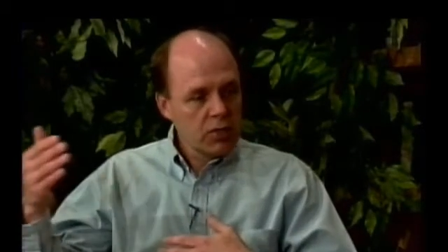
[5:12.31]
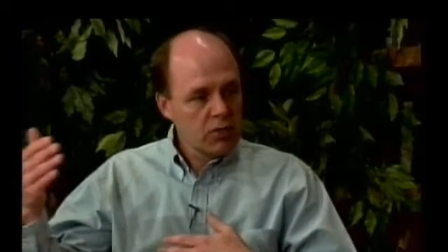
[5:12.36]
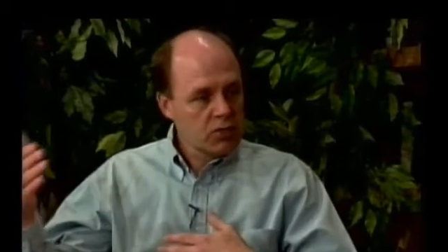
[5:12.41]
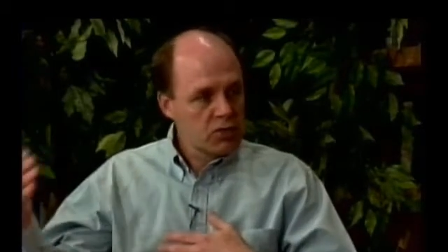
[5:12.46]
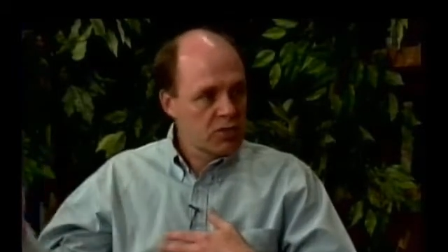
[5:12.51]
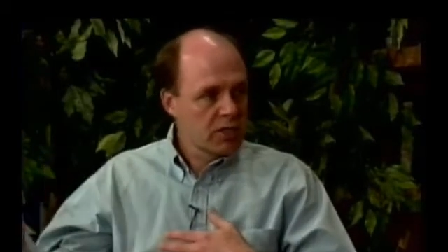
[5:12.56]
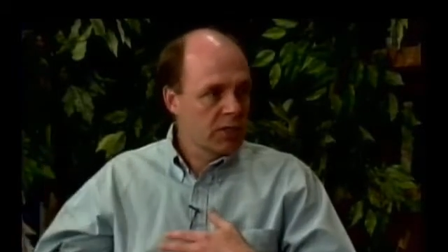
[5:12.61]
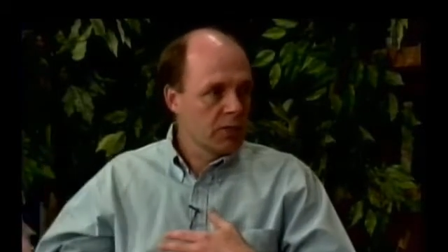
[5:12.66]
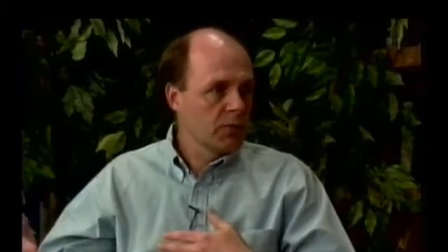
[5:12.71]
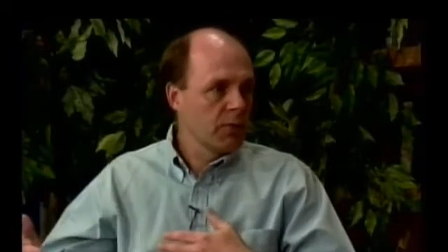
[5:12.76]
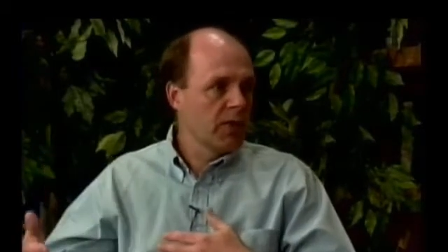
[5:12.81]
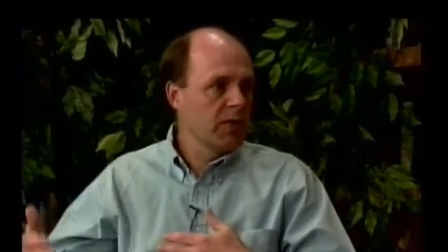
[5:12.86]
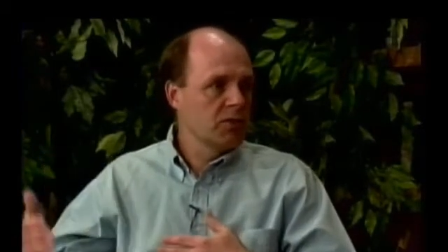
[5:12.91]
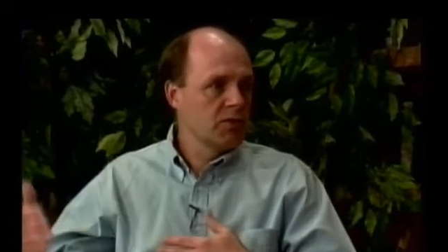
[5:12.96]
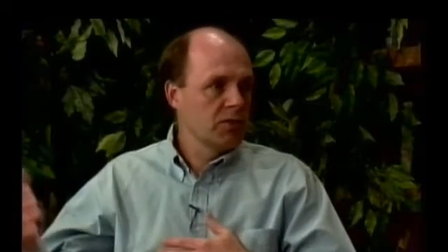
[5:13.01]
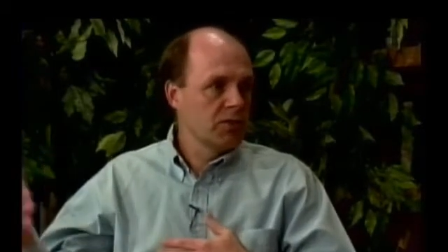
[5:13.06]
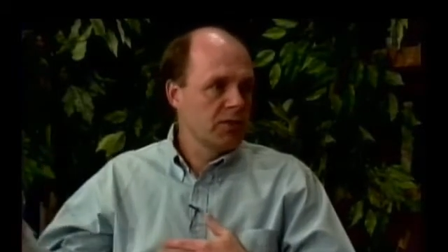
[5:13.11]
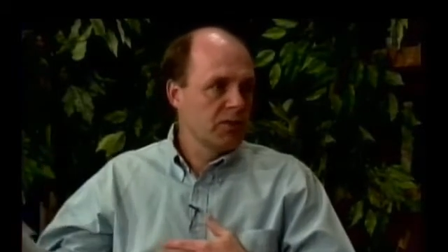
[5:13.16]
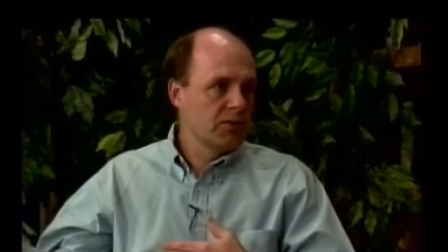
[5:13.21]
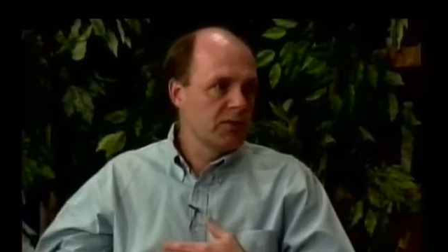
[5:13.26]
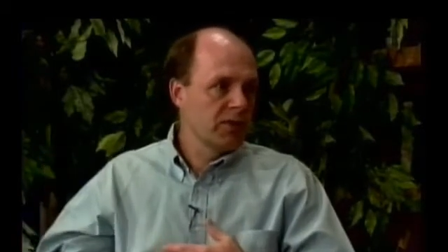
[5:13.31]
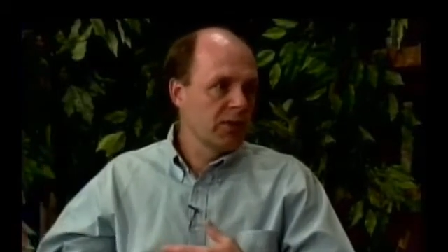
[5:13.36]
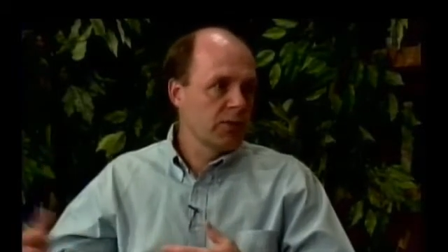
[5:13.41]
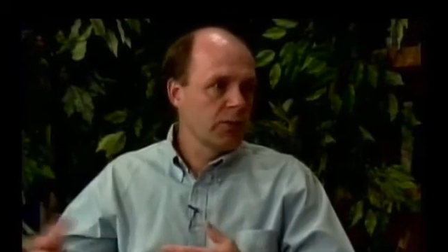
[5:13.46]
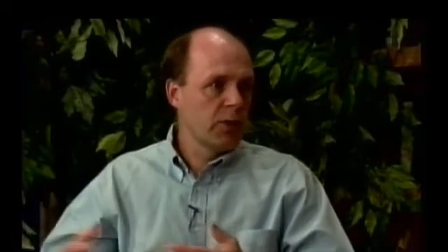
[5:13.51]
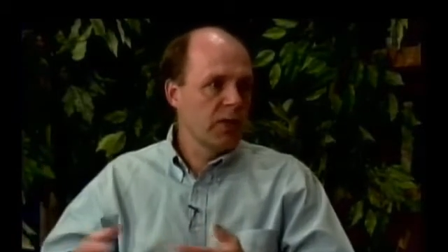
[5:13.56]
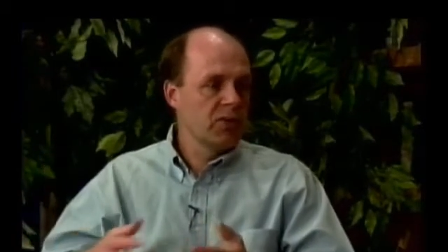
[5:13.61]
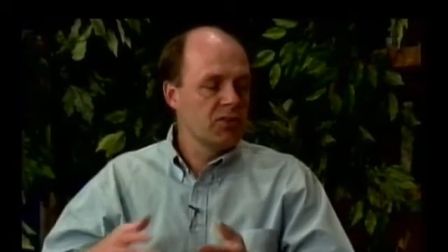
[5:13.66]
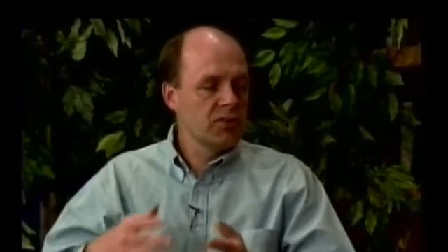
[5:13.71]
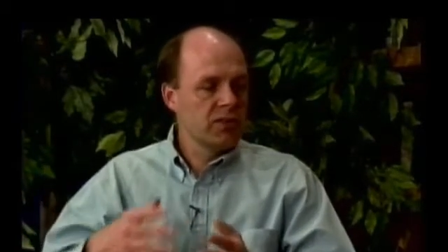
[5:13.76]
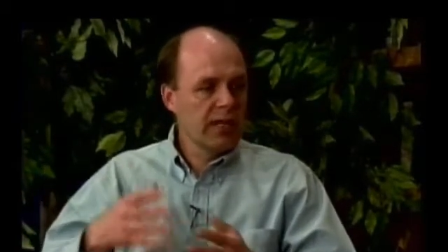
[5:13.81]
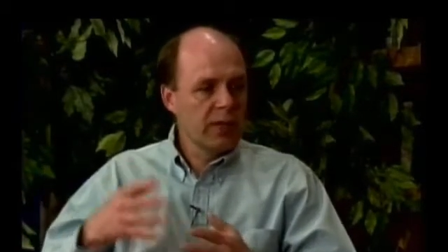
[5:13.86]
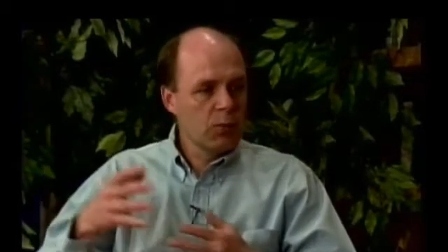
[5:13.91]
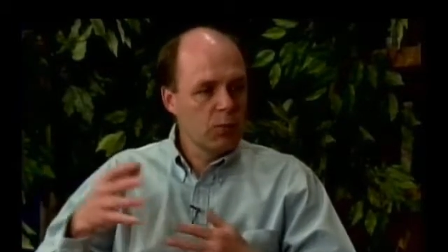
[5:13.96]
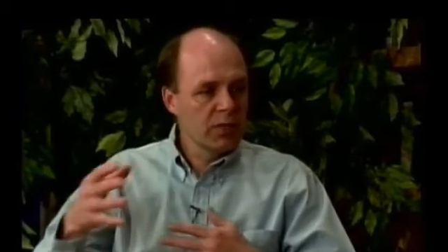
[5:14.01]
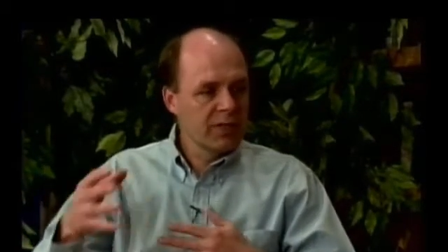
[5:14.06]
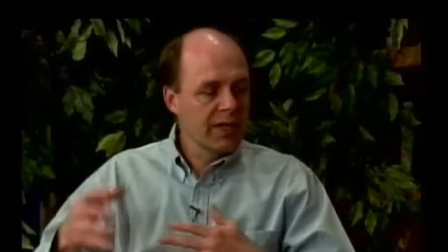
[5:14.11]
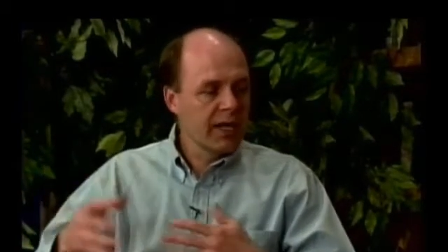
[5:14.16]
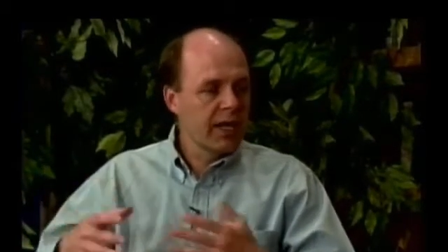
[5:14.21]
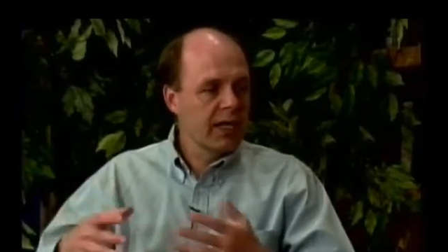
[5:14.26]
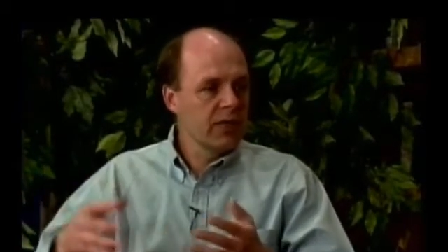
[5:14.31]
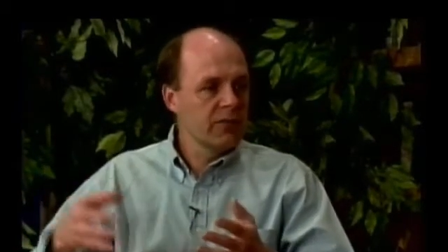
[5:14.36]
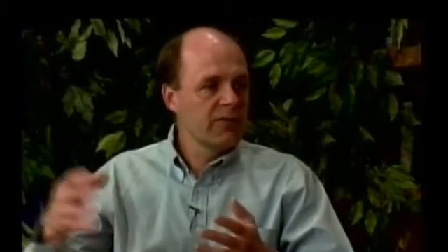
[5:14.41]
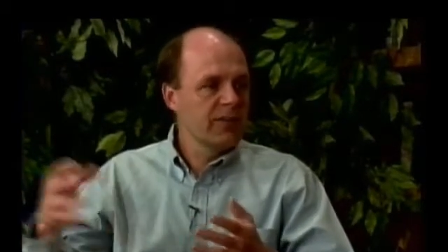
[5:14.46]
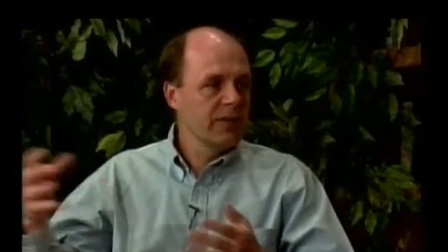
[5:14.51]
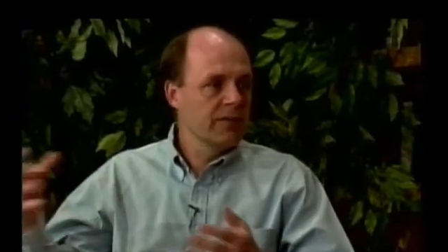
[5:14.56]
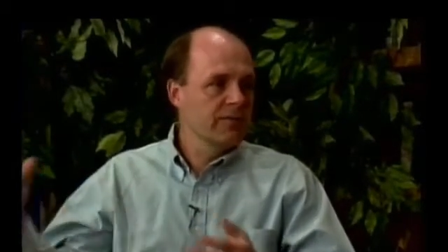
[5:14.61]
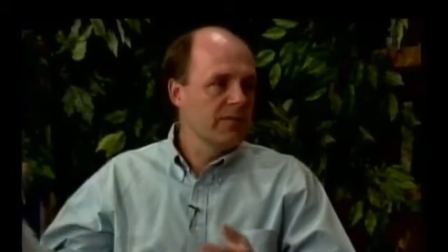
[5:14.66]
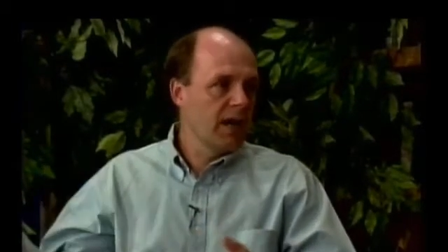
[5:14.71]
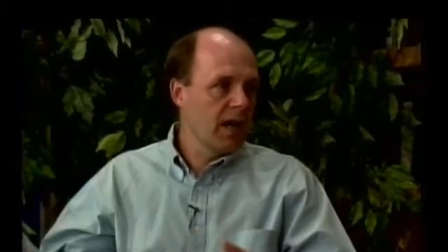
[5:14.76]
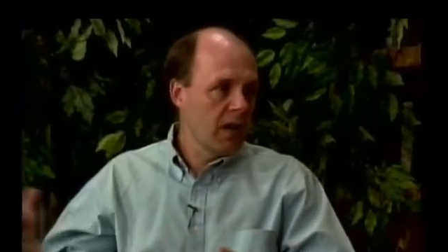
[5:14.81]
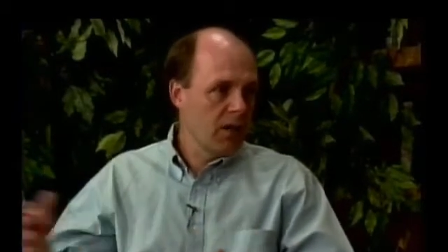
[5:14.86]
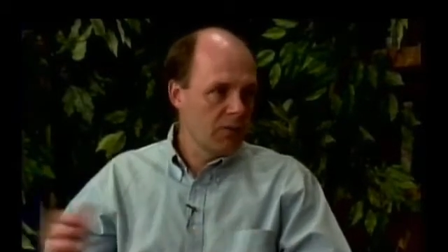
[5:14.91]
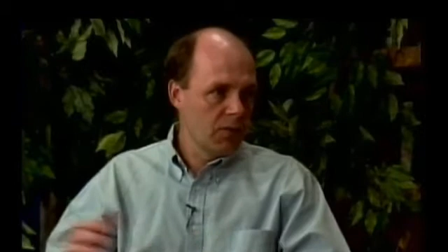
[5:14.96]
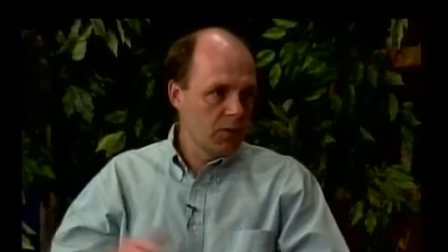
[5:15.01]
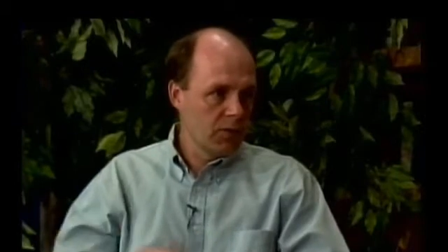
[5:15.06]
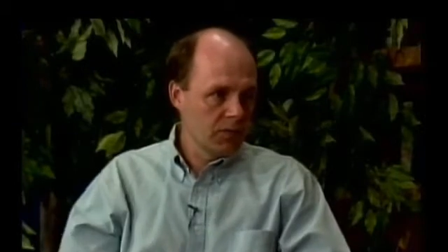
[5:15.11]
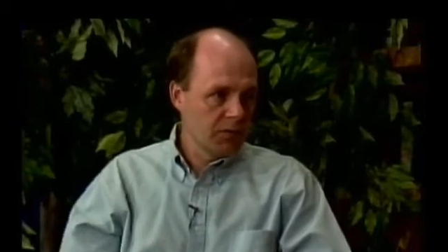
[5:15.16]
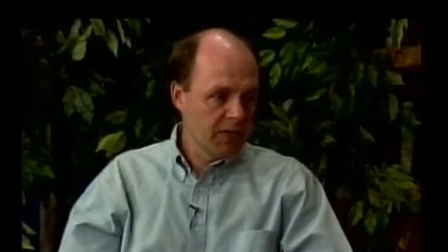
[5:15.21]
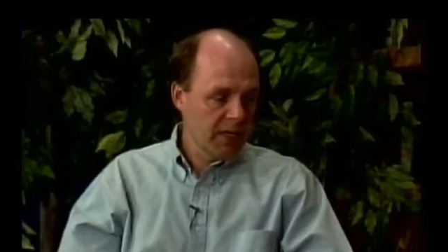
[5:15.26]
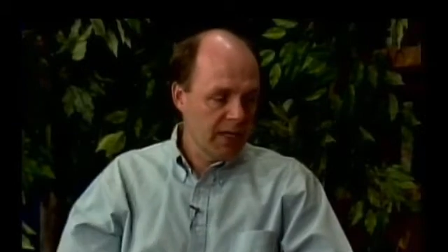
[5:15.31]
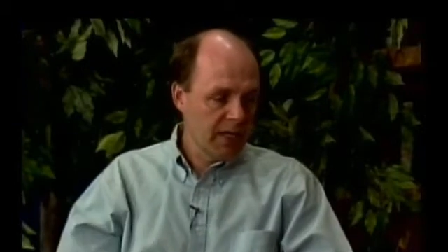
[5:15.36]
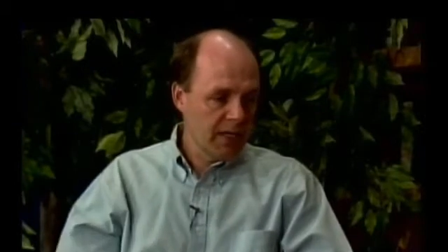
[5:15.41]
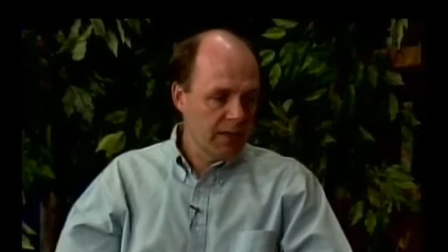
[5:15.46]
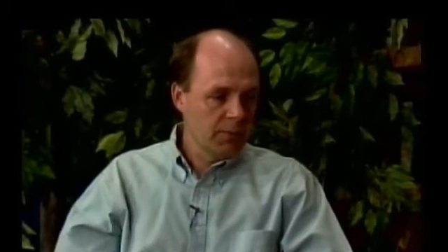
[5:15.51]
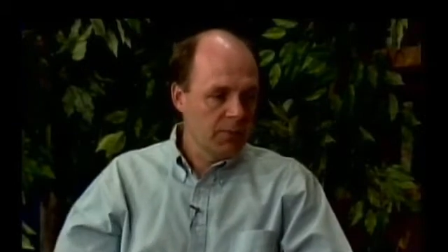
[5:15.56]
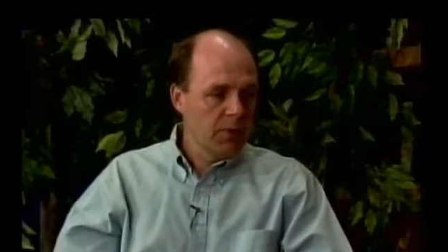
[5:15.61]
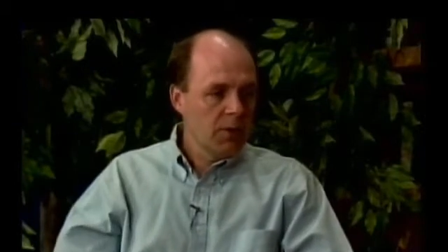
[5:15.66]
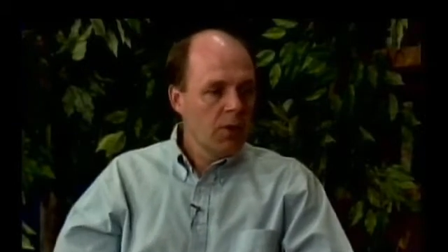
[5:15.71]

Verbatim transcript: generation to generation they would kind of evolve over time.